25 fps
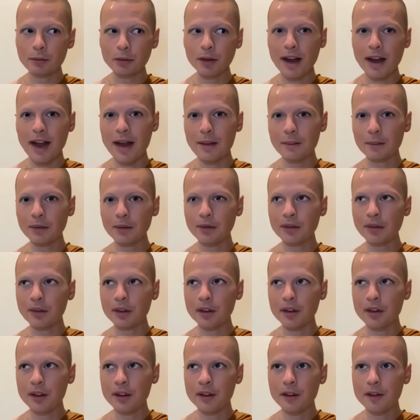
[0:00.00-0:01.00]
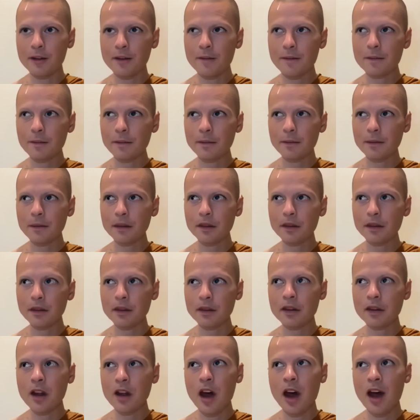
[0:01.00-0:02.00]
perhaps
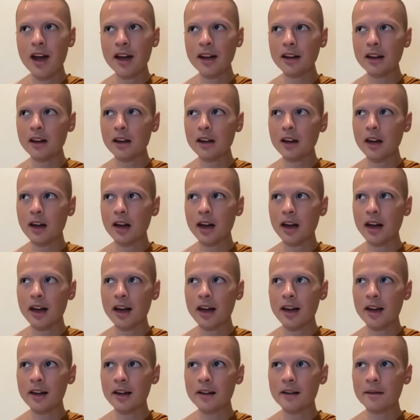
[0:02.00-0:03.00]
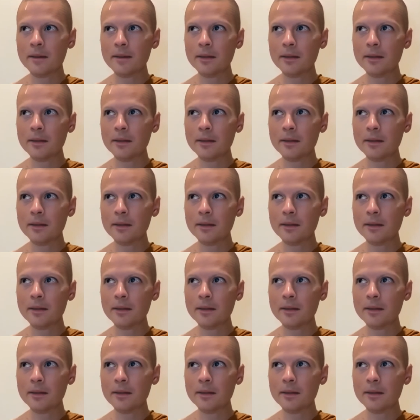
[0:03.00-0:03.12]
not uh,